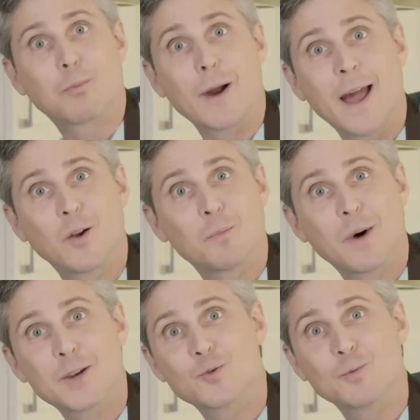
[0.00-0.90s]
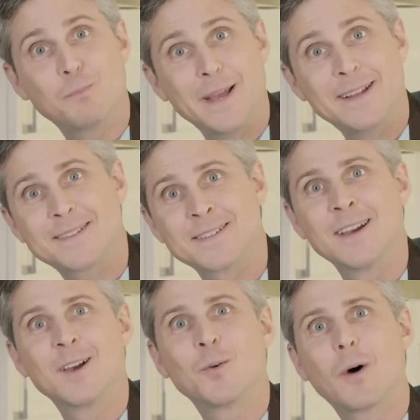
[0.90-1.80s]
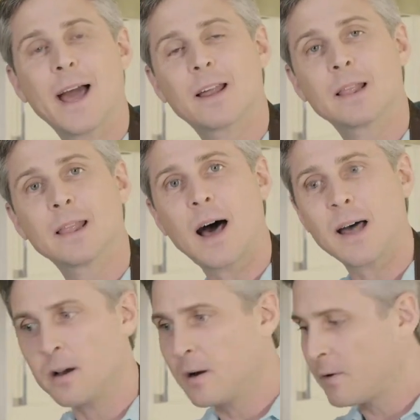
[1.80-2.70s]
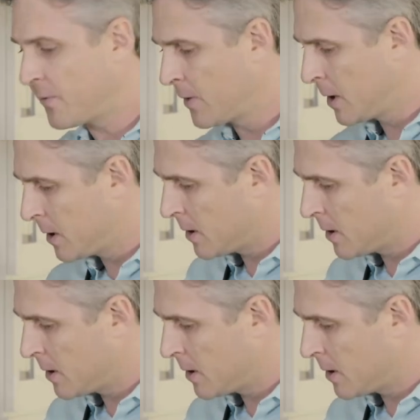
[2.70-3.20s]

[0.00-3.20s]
browned mushroom bits will add a lot of